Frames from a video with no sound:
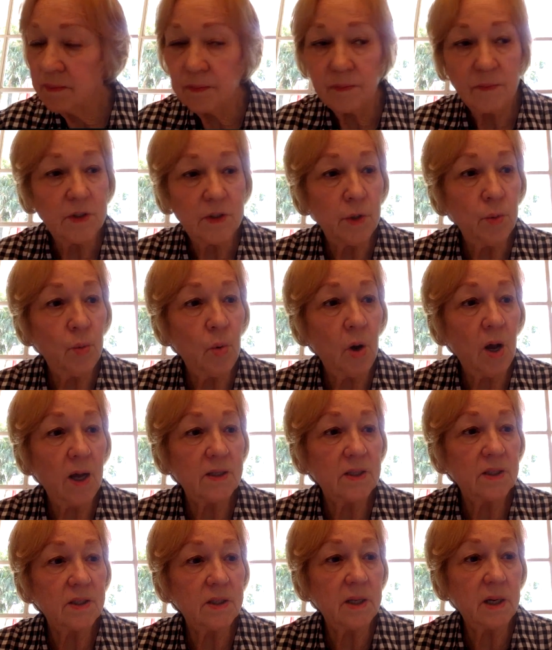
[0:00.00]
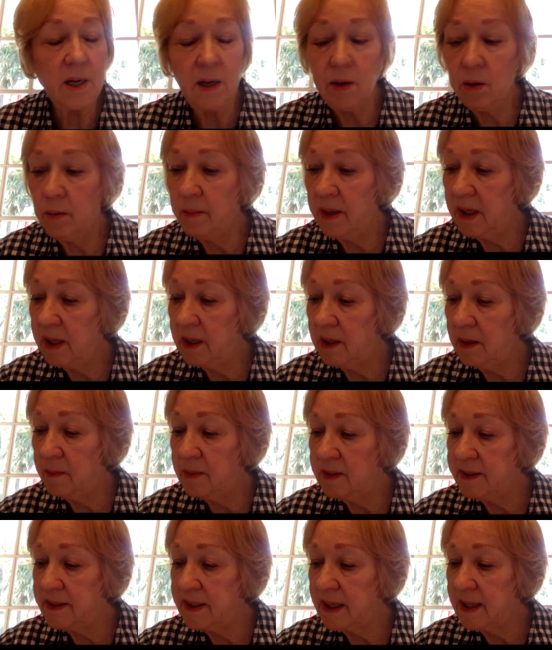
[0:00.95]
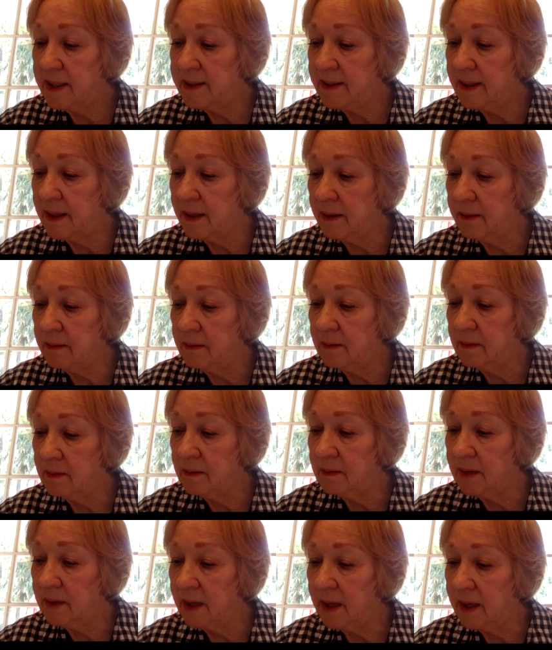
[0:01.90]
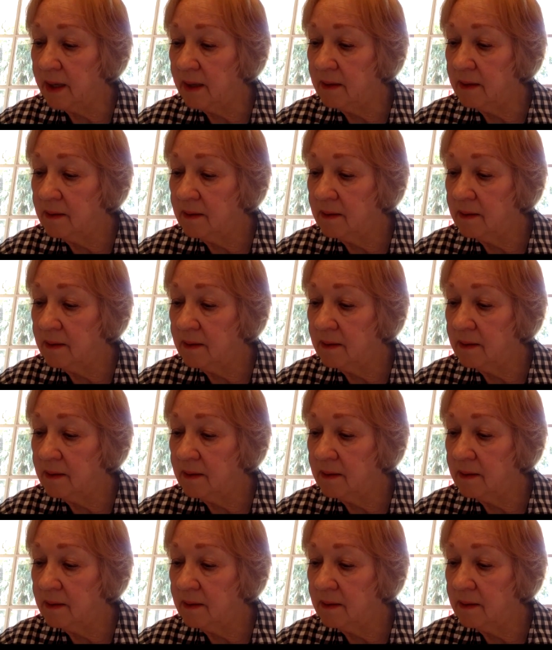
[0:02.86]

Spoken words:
You watch that I don't make any mistakes now. Okay.